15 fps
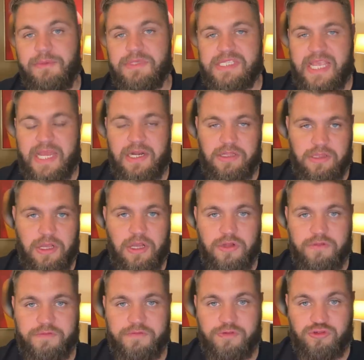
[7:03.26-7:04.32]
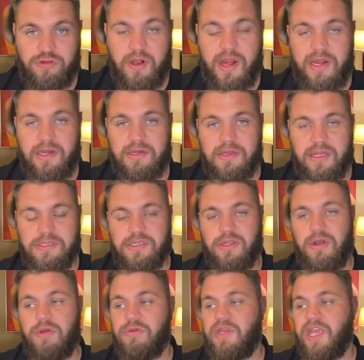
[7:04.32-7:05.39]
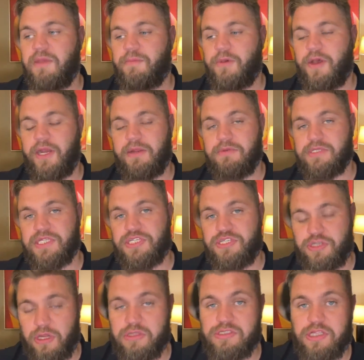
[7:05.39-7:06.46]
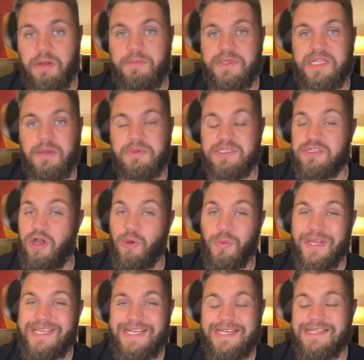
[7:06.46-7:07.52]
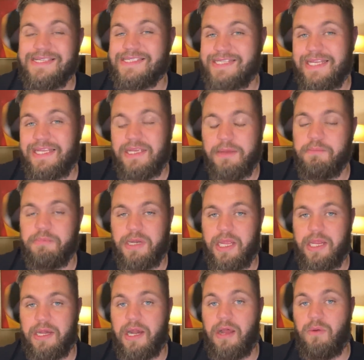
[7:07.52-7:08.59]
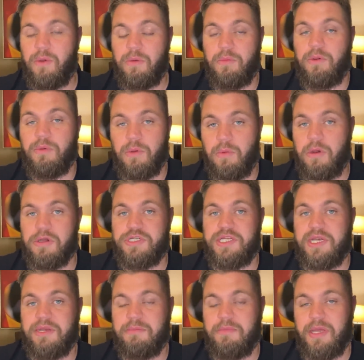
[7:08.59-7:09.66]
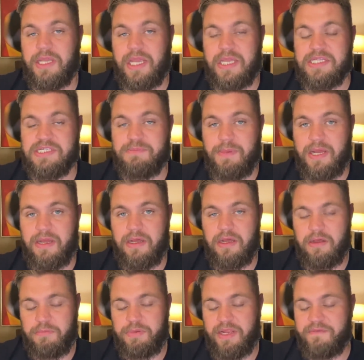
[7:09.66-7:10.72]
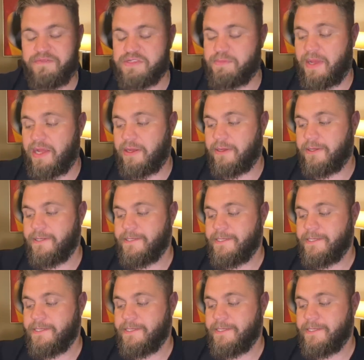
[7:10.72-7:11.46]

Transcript: was getting a lot of trade as a goalkeeper, and it was his shot stopping that we saw. We didn't see him playing out when we were watching him against Sparta, uh, play for Sparta.